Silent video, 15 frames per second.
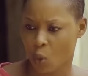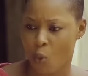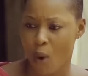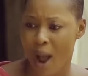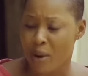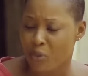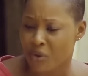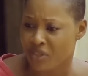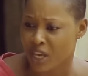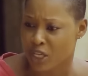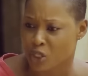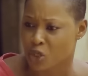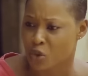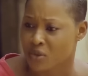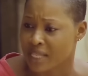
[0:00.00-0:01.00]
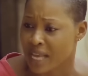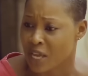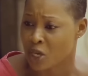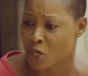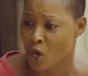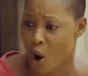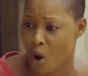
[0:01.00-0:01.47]
Why would they choose a
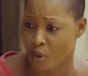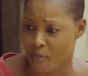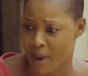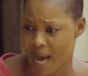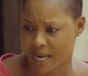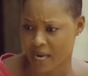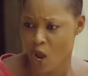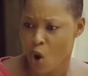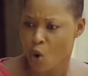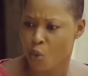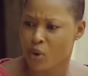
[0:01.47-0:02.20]
young man